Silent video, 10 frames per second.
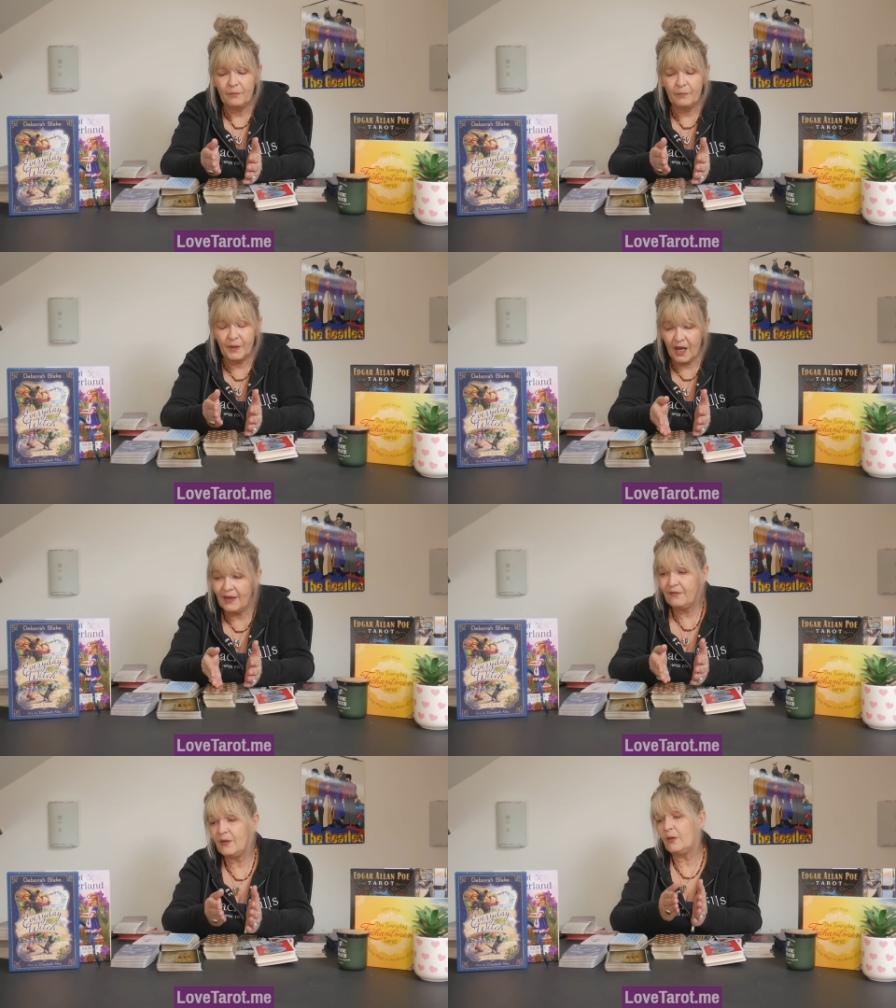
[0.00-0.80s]
But I
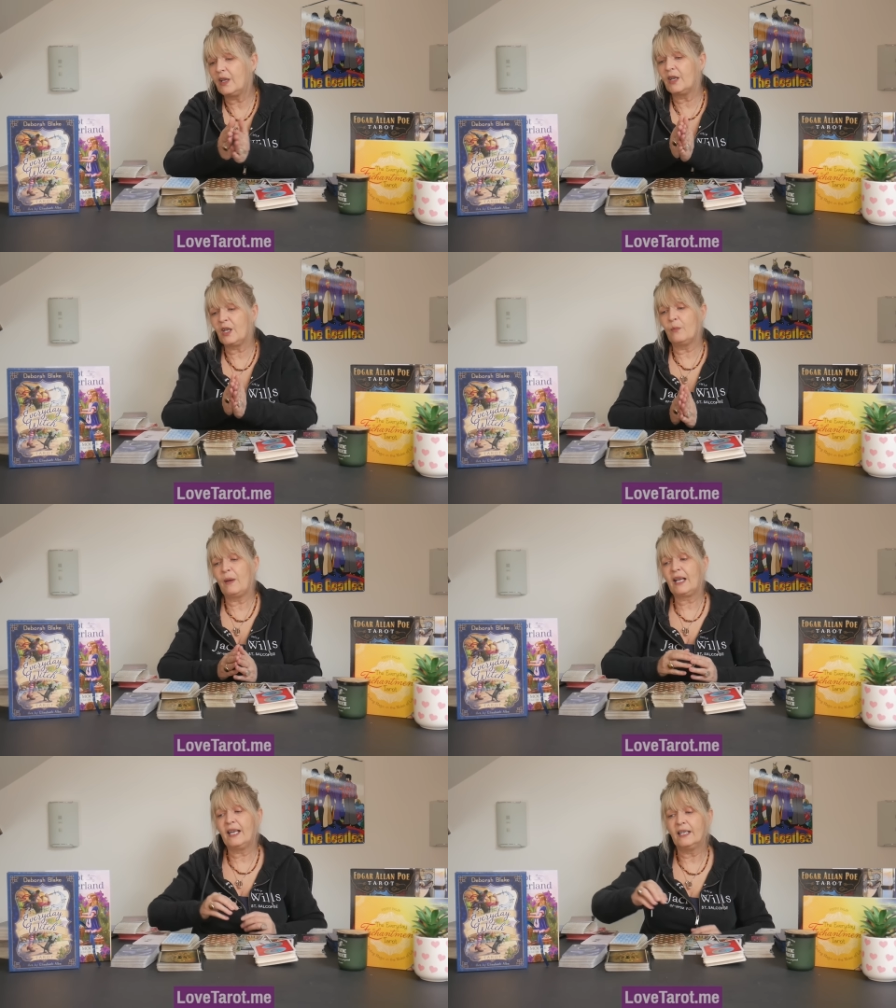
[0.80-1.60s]
feel they're going to come
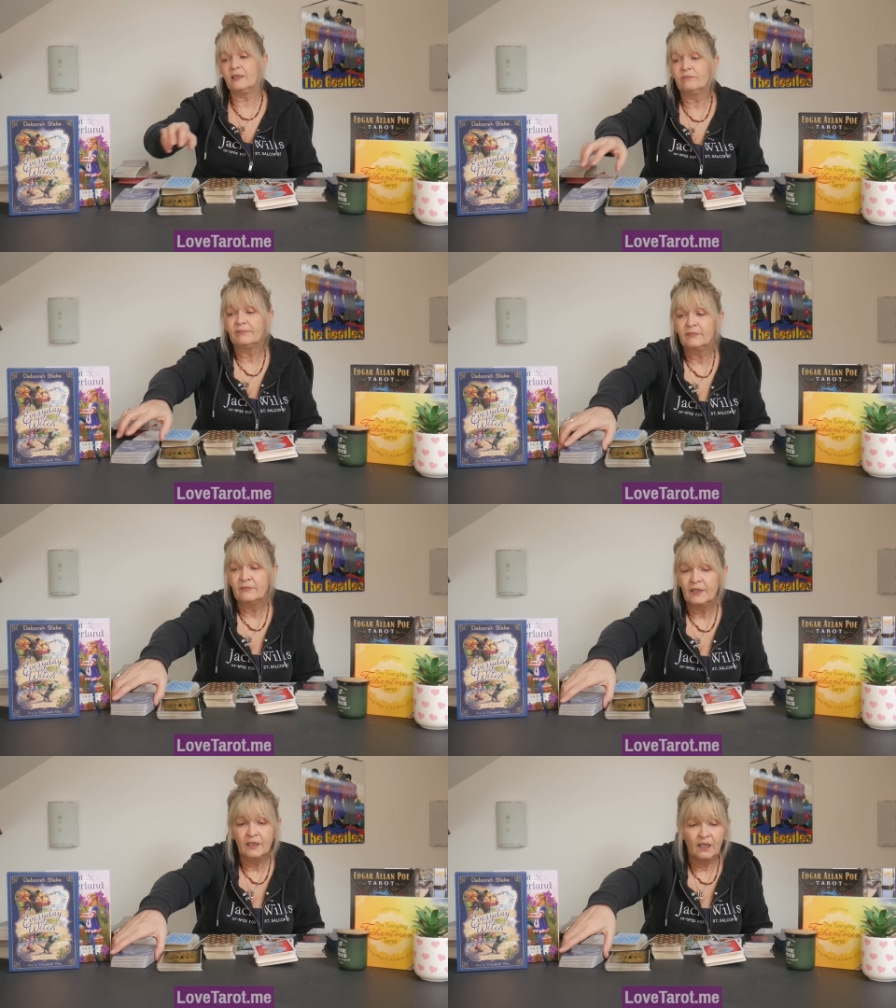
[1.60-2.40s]
back in.
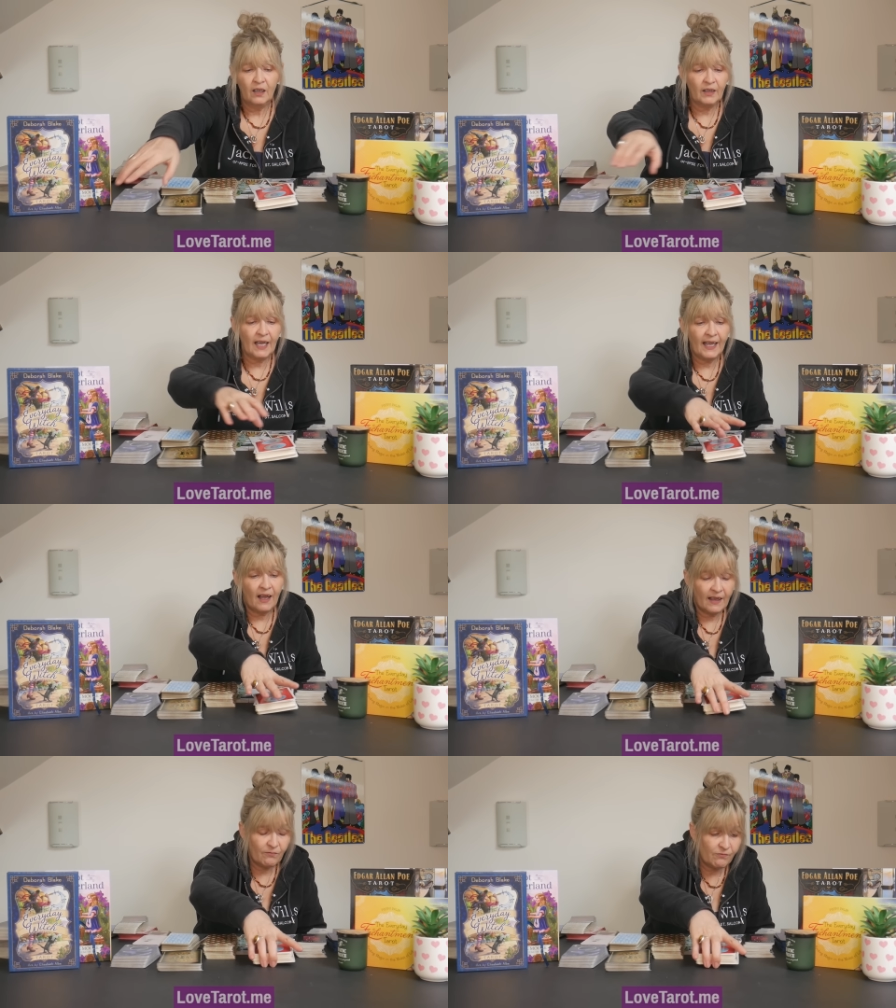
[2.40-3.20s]
Okay,
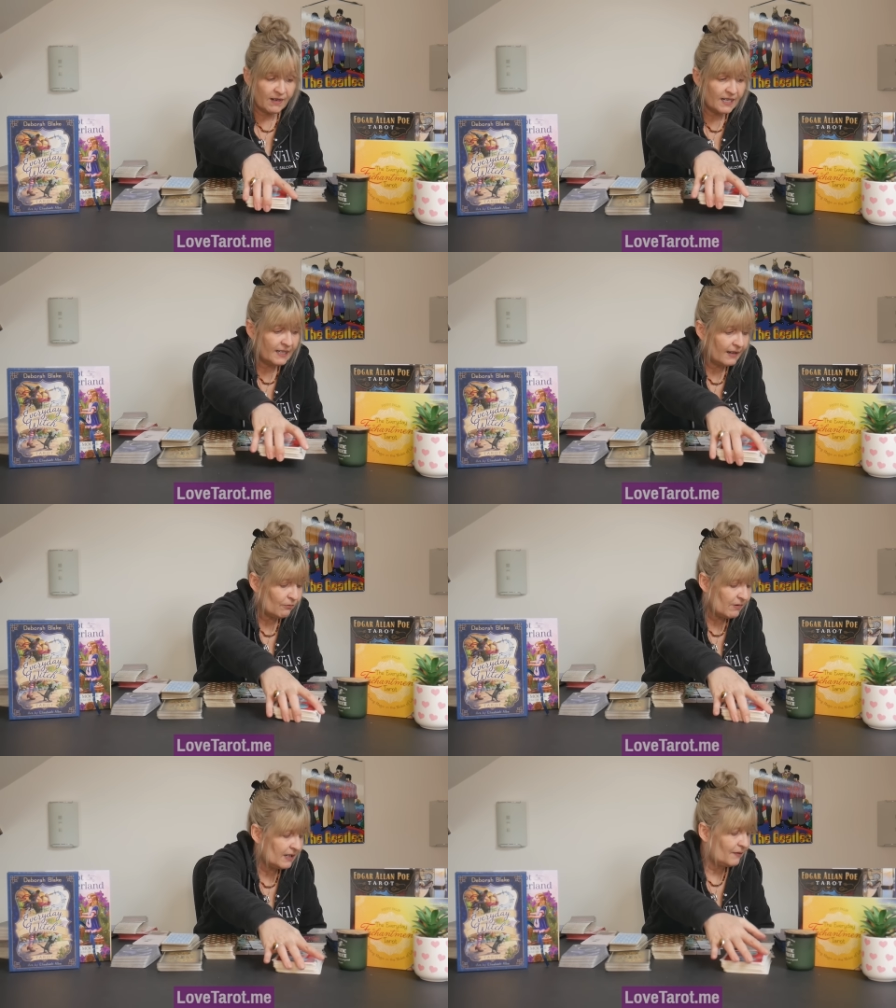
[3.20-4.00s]
I really,
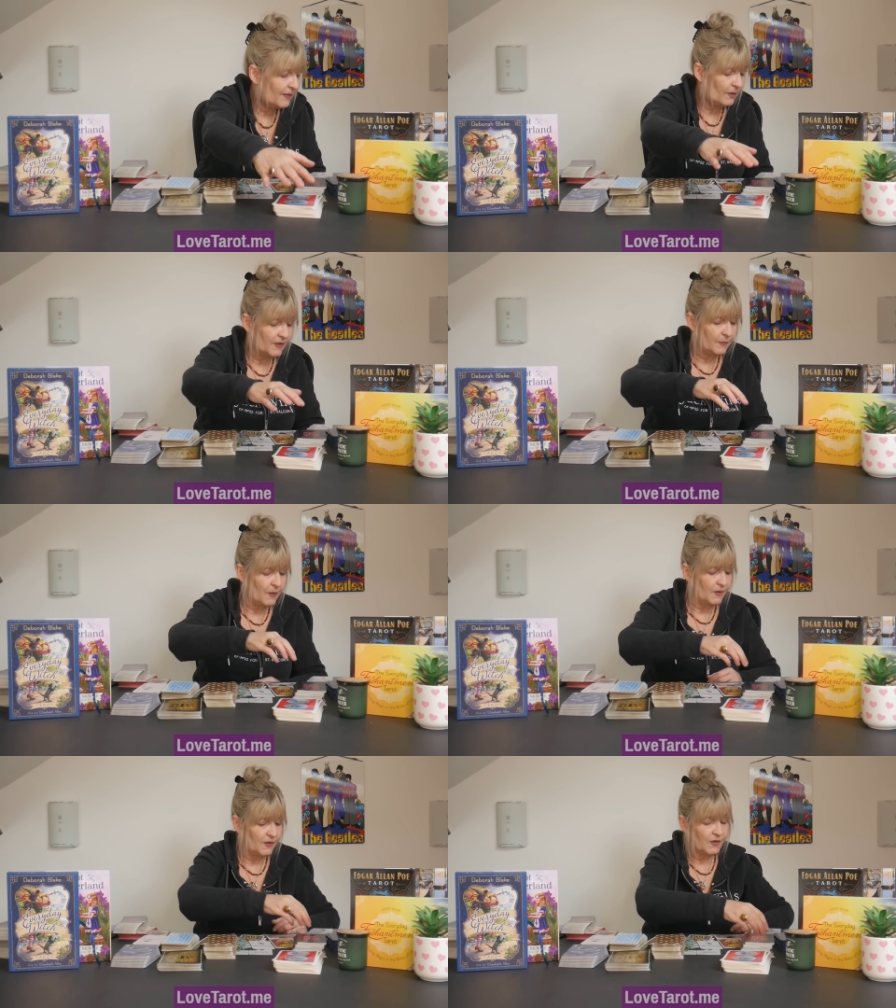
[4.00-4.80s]
really feel this
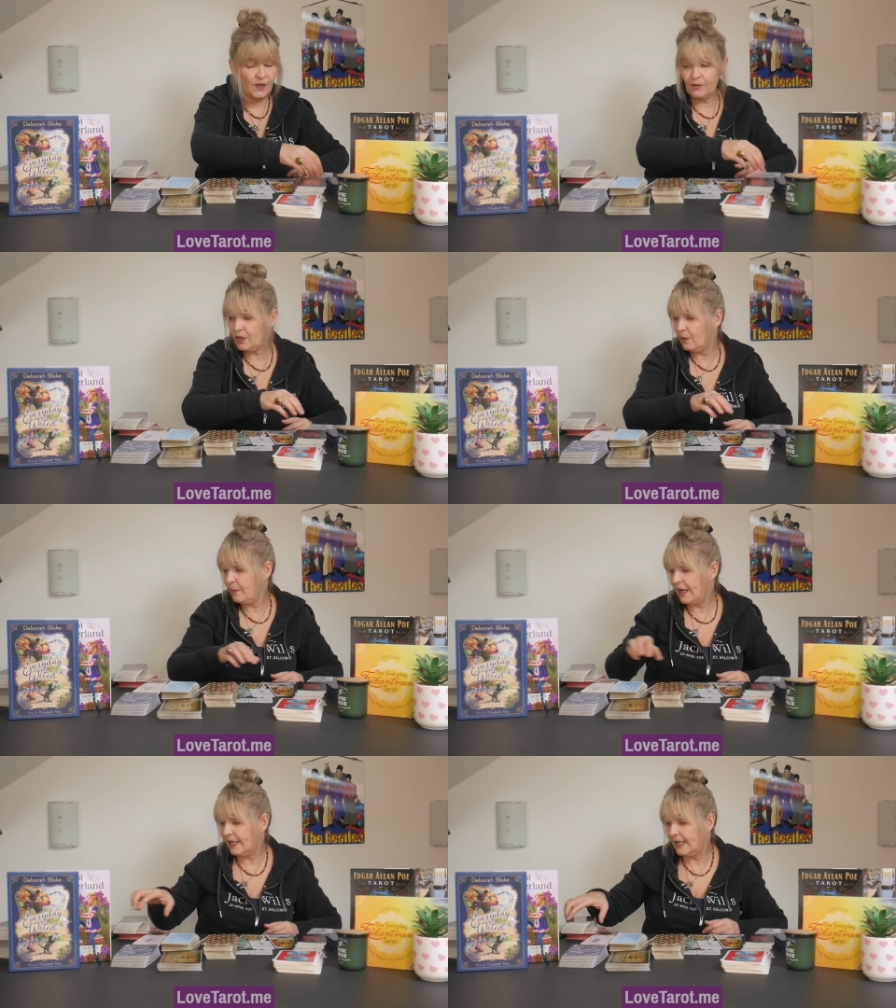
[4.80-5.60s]
person's going to come
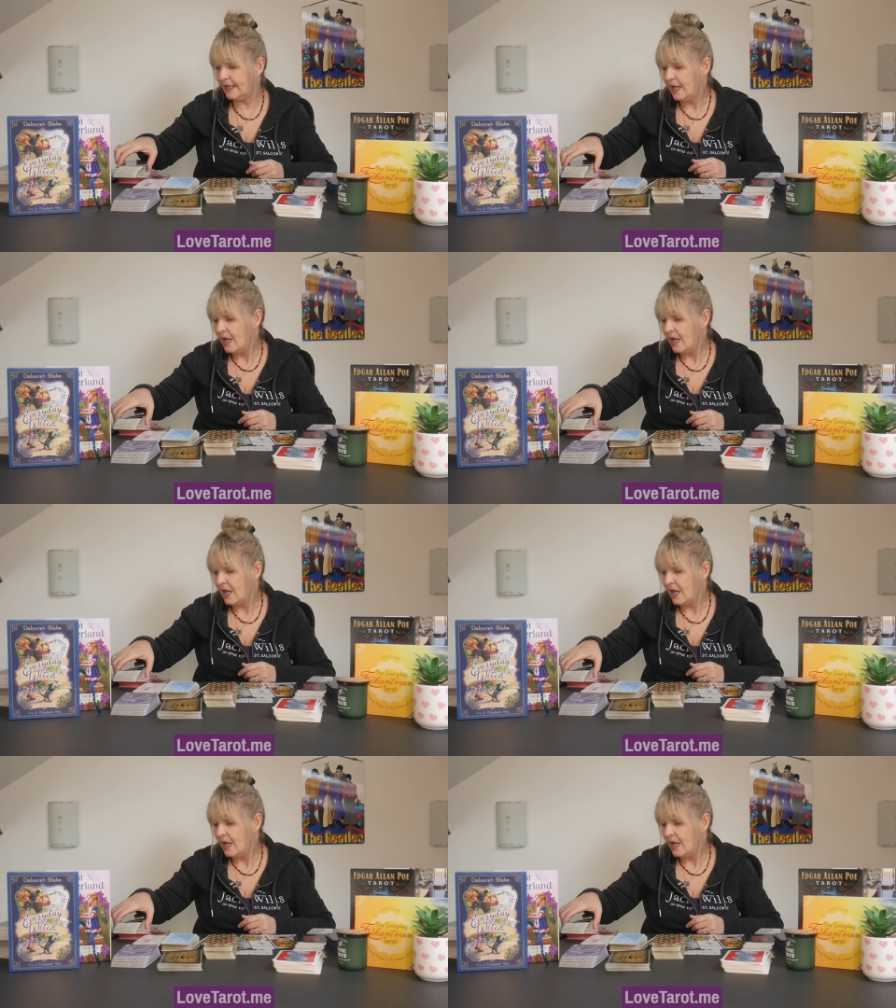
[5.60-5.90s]
back in.